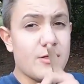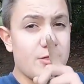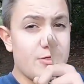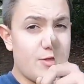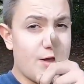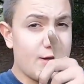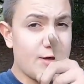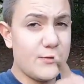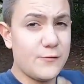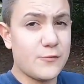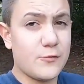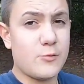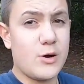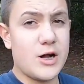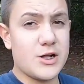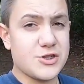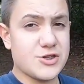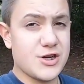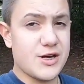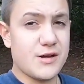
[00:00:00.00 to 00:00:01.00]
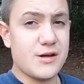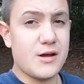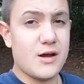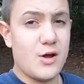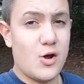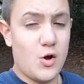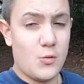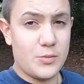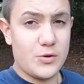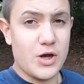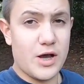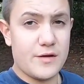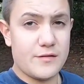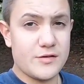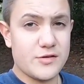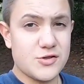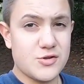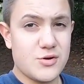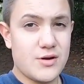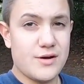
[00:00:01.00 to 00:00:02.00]
Thank you for watching. I hope you guys
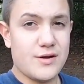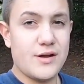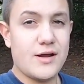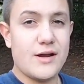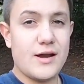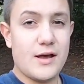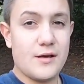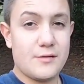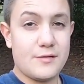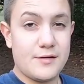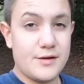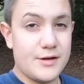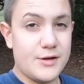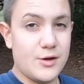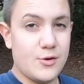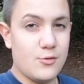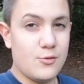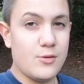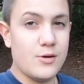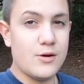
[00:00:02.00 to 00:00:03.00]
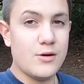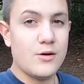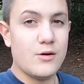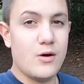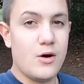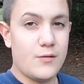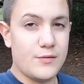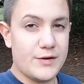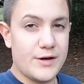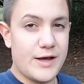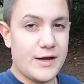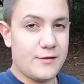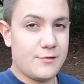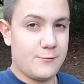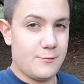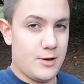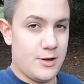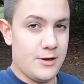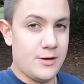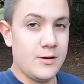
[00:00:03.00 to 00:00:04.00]
enjoyed, and I'll see you on the
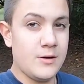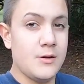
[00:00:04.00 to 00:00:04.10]
next one.